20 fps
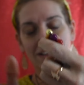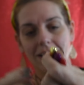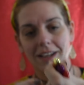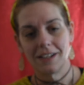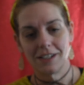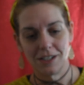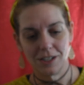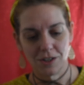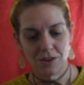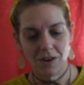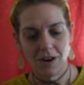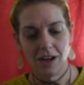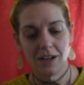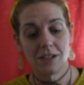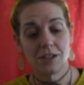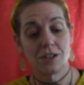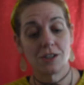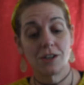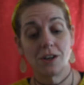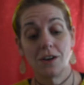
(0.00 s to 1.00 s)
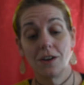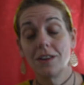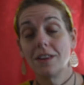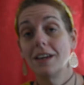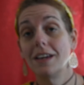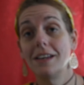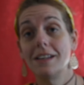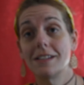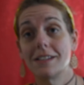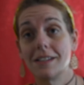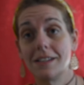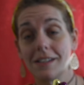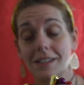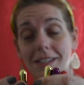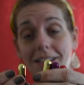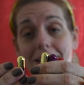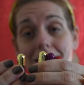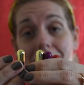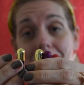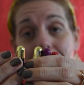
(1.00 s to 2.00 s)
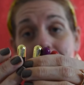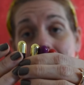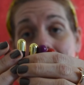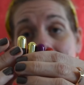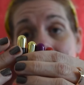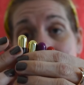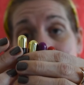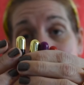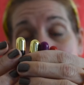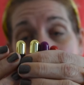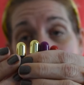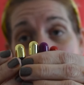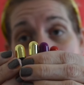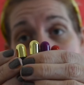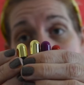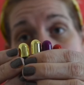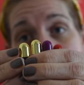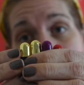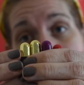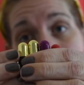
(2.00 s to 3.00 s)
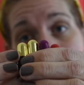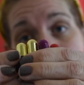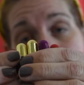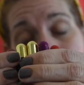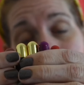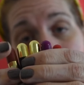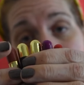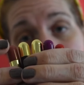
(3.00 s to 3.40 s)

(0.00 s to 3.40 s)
collection. Trying to show these is interesting.